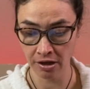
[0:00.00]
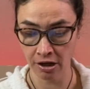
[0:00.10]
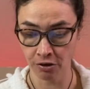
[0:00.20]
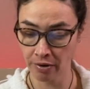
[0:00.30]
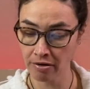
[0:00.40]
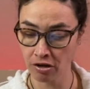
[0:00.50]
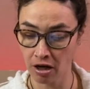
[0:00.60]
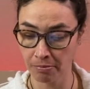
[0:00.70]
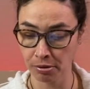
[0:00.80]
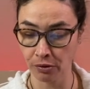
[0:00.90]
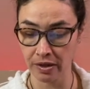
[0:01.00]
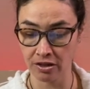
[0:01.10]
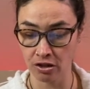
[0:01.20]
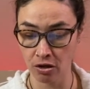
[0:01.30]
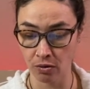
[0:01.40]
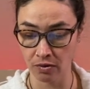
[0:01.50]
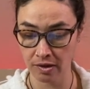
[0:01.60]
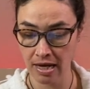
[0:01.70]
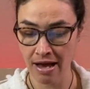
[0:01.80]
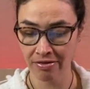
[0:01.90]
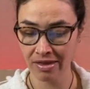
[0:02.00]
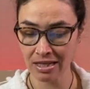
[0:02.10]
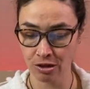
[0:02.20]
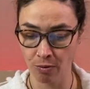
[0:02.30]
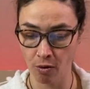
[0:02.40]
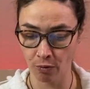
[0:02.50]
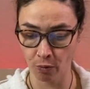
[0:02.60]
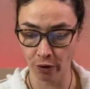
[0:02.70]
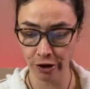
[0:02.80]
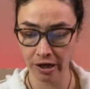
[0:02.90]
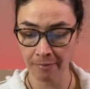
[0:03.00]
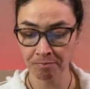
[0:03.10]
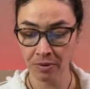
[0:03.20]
Groundhog blew his nose. This won't work.